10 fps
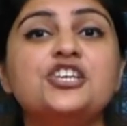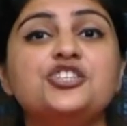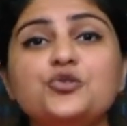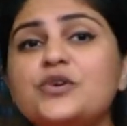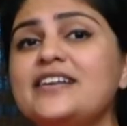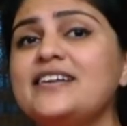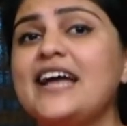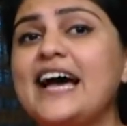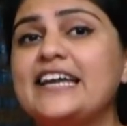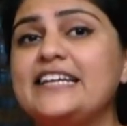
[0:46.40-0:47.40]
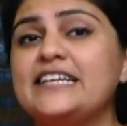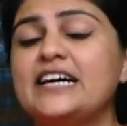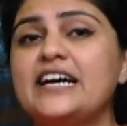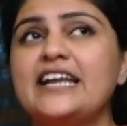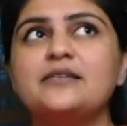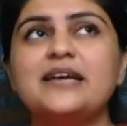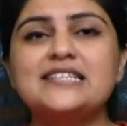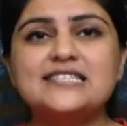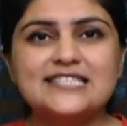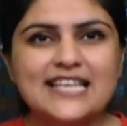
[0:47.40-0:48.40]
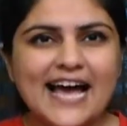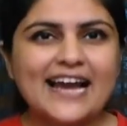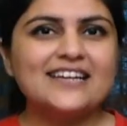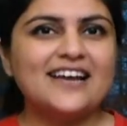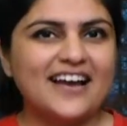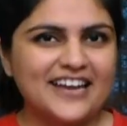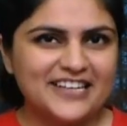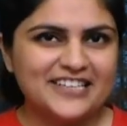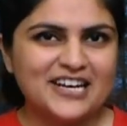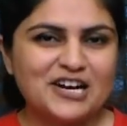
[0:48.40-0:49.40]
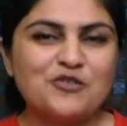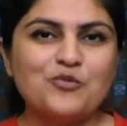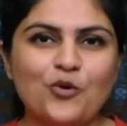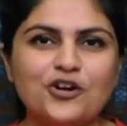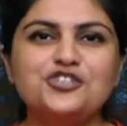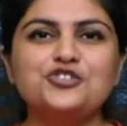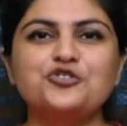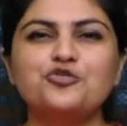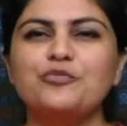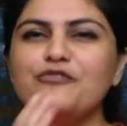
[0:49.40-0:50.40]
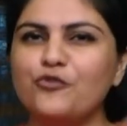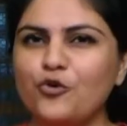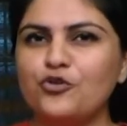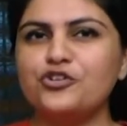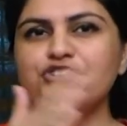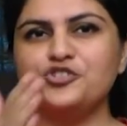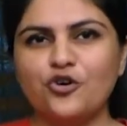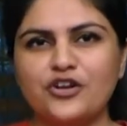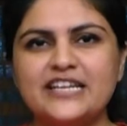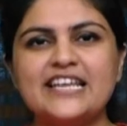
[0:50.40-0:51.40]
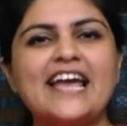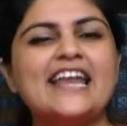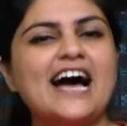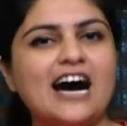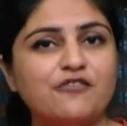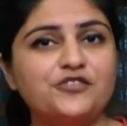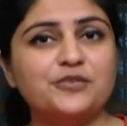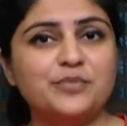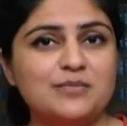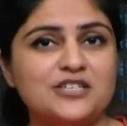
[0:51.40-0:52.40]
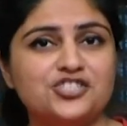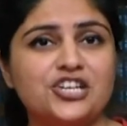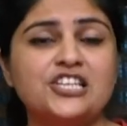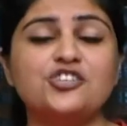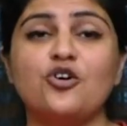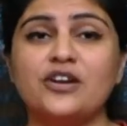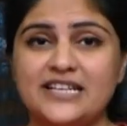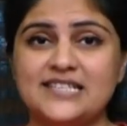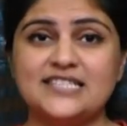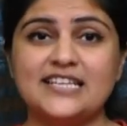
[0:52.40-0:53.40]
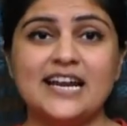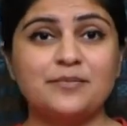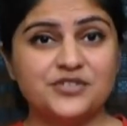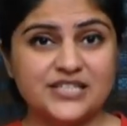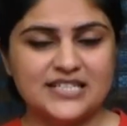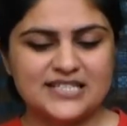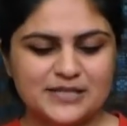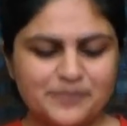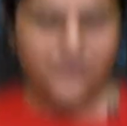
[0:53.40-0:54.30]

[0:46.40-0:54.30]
you get an idea, an exact idea what to do before, during and after publishing your Instagram reels.